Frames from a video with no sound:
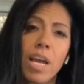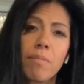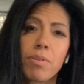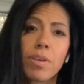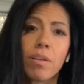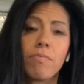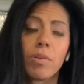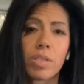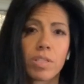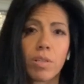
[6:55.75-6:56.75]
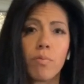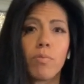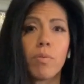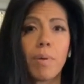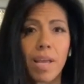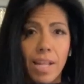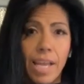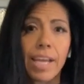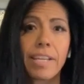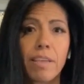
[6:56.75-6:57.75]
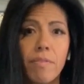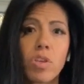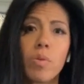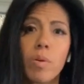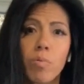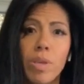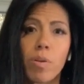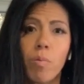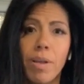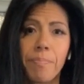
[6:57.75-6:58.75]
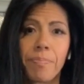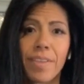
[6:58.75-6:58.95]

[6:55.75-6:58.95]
time where you can focus on the full body like I had given you in week 1.